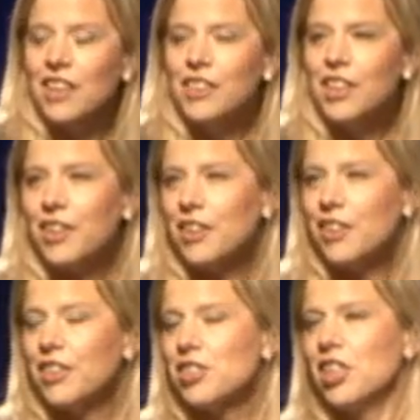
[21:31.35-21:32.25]
They're
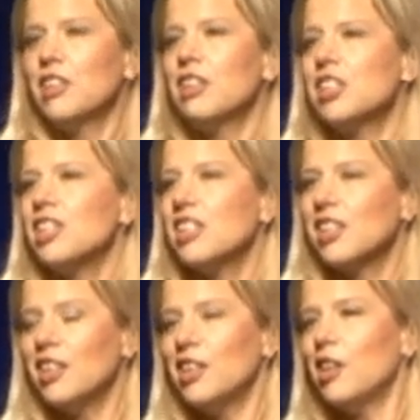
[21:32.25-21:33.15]
the generation that's
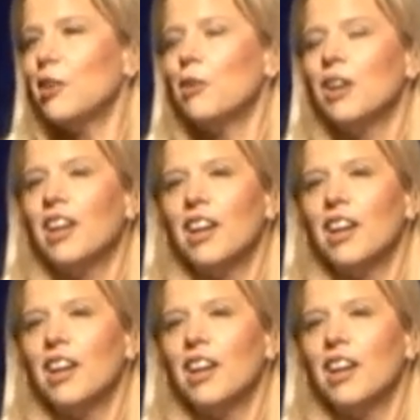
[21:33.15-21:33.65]
gonna know